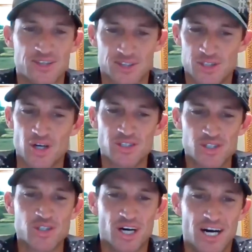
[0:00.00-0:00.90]
the
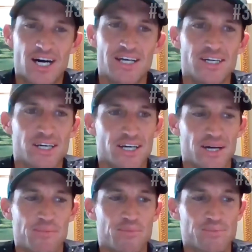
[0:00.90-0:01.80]
chances are high.
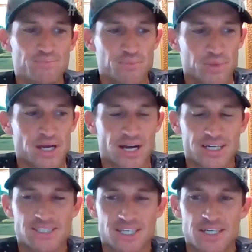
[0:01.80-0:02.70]
But like
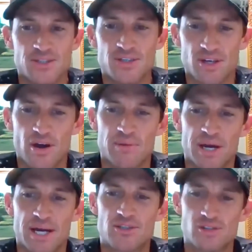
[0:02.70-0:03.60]
I said, going
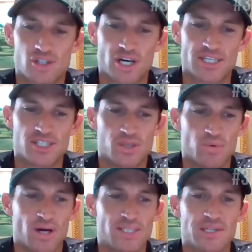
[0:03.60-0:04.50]
back to the
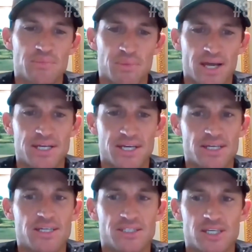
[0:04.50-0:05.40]
strategy-wise and the
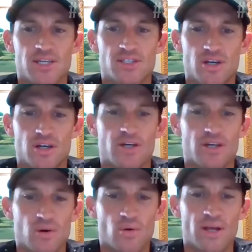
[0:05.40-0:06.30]
planning, it's going to
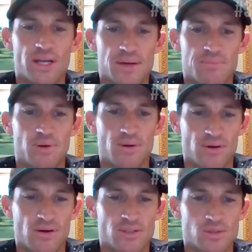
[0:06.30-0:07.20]
all end up,
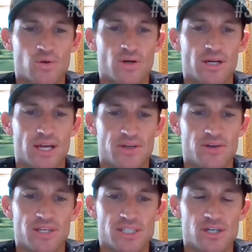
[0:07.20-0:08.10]
it's all going to land
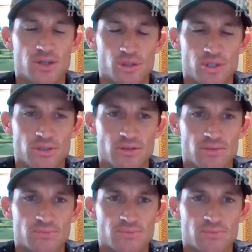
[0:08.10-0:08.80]
on execution.